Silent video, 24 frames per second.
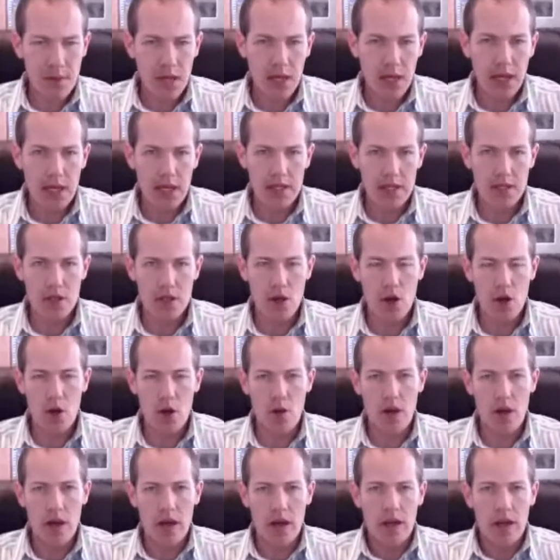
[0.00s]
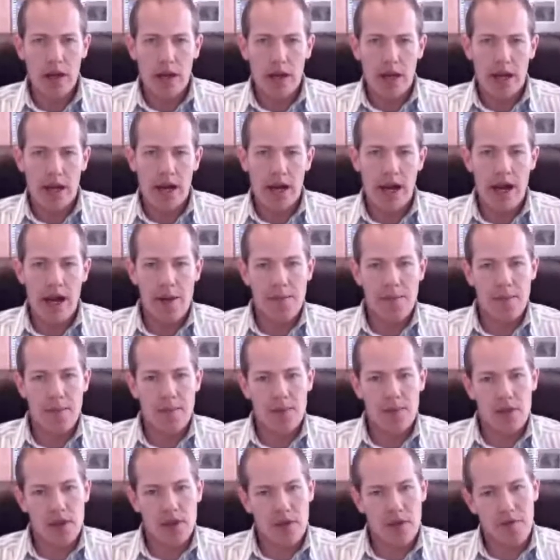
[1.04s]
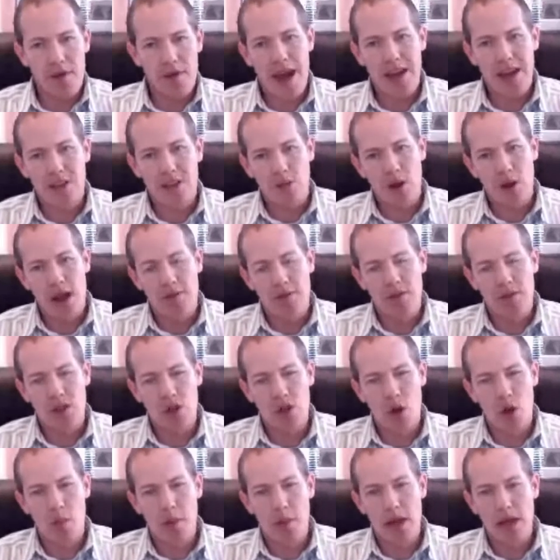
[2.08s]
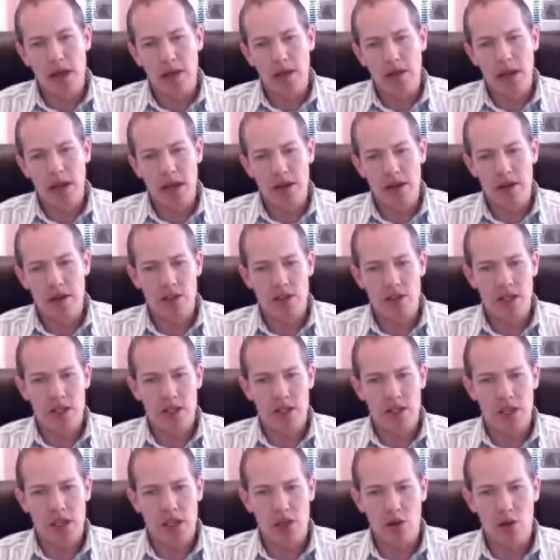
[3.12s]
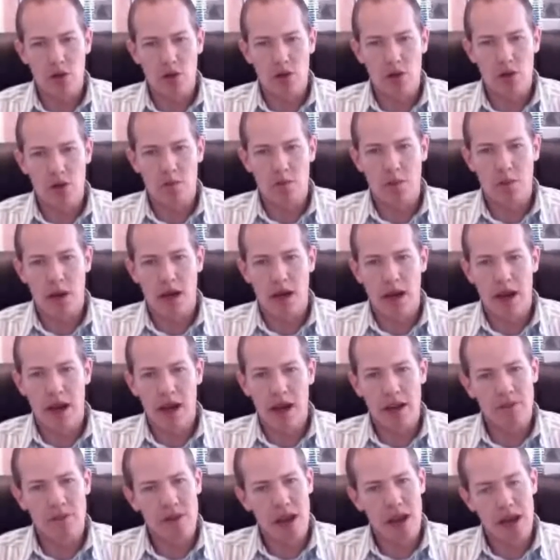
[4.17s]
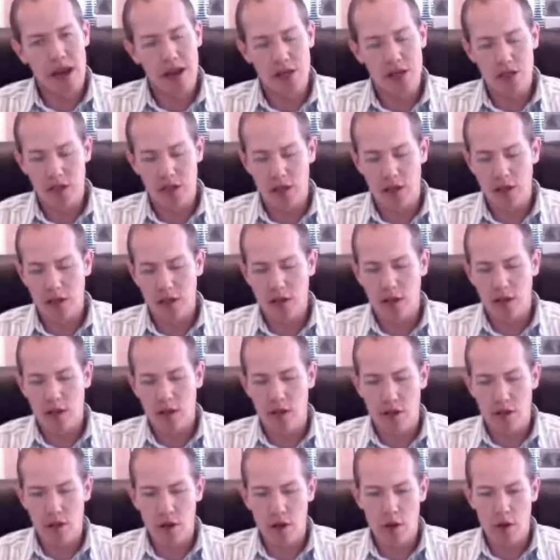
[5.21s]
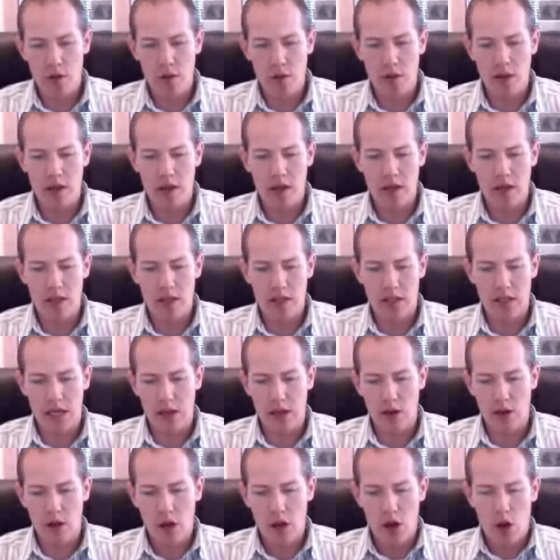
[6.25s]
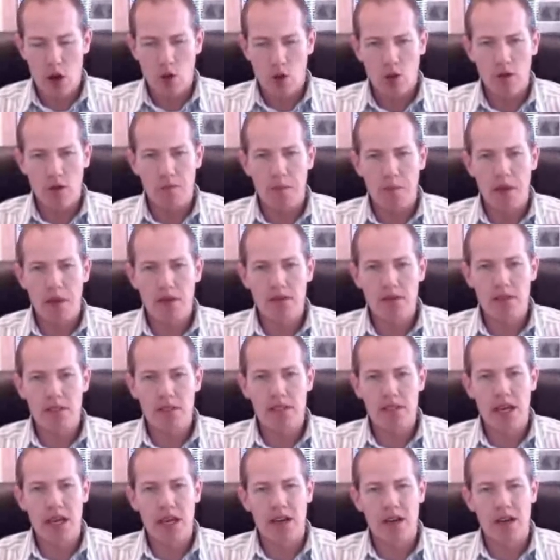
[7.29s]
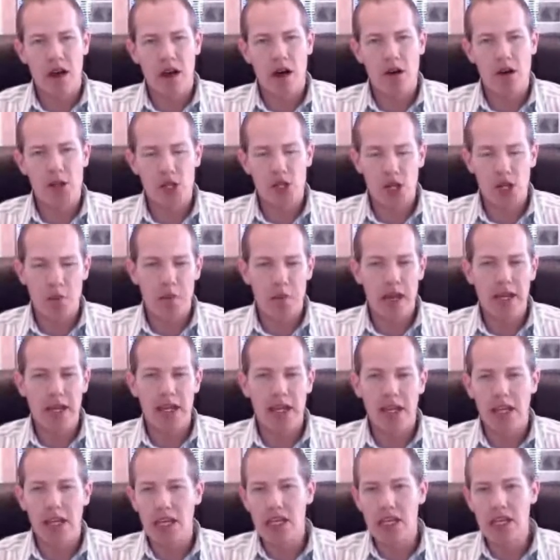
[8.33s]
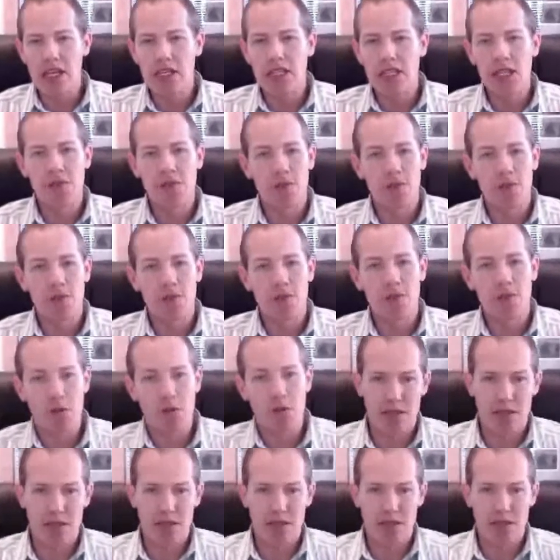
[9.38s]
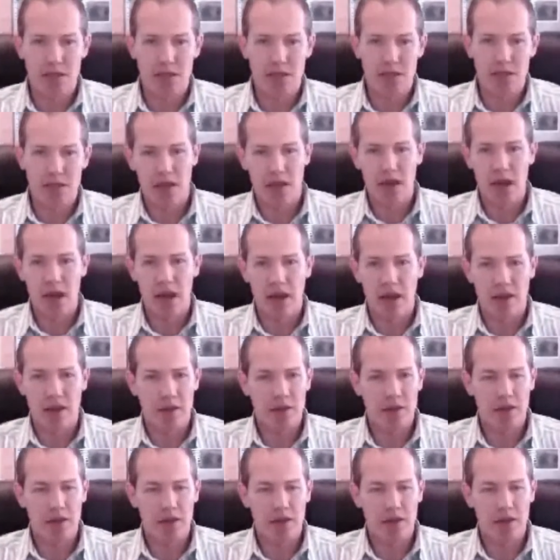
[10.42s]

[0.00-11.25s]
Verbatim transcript: And so um, the fact that we have so many lenders is a huge uh, advantage. And then the third thing is that we've built the technology to make it easy for both sides to connect.